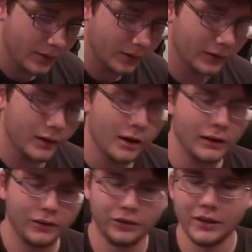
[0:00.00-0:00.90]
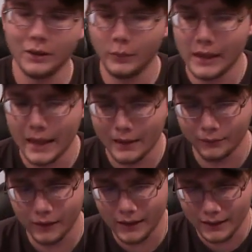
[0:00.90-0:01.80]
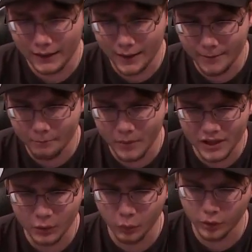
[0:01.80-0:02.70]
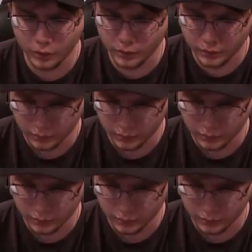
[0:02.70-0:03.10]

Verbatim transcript: On there, let's see. We have a uh, Munny World.